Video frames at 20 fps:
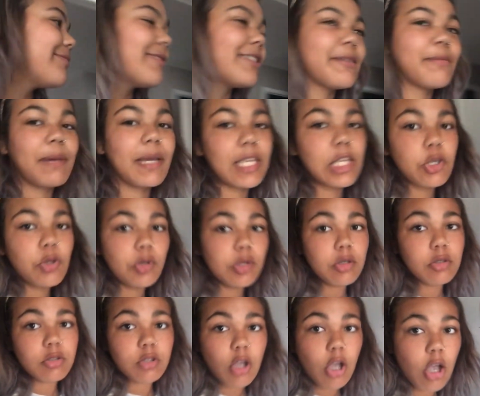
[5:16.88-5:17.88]
that's my cute
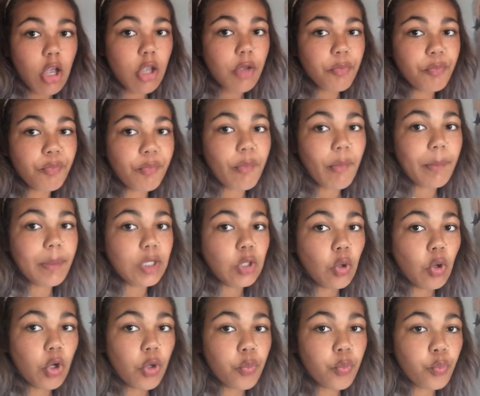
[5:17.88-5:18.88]
little dog at my
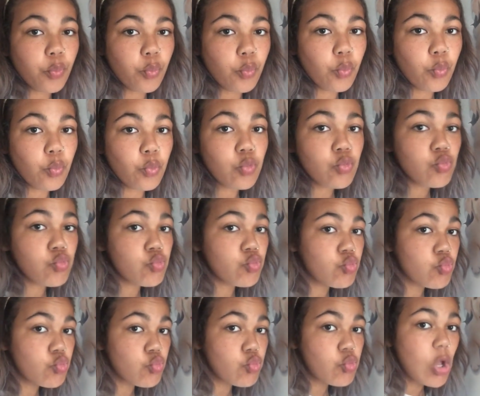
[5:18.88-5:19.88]
door.
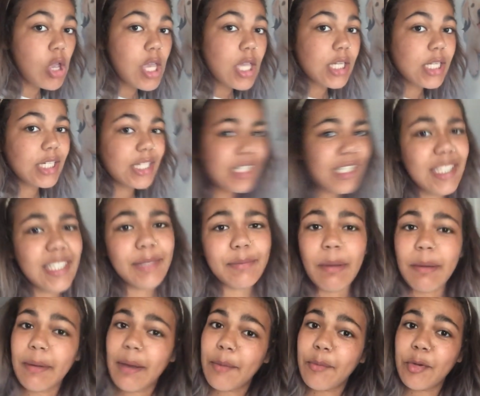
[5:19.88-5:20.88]
Cause
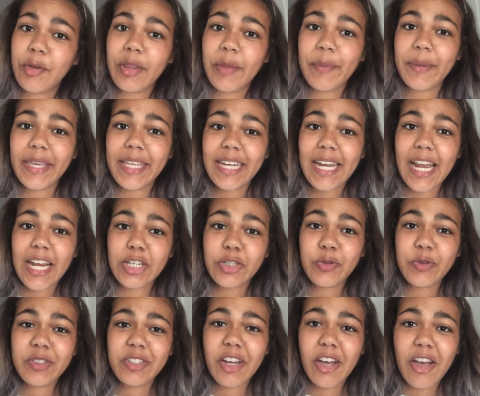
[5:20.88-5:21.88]
my mom won't let me get an
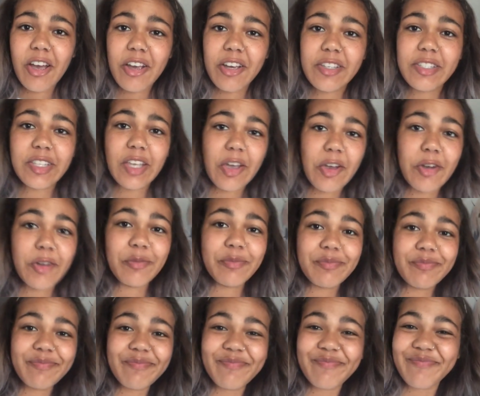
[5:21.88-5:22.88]
actual dog, so
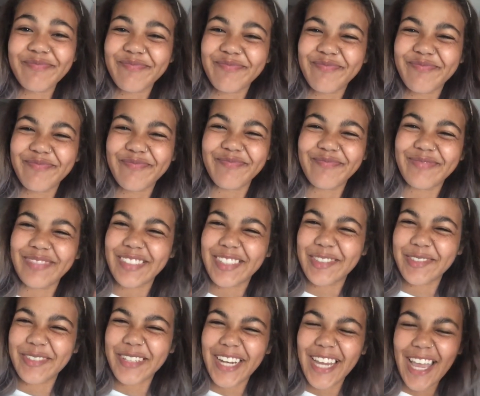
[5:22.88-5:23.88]
this
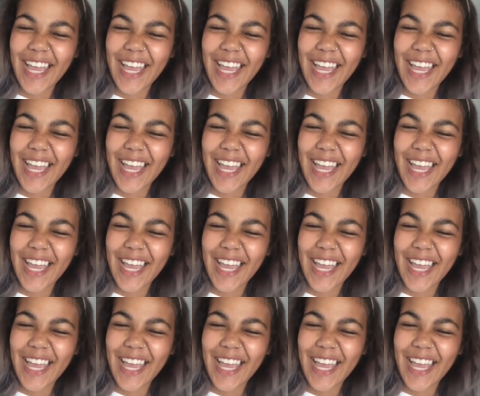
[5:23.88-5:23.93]
is what I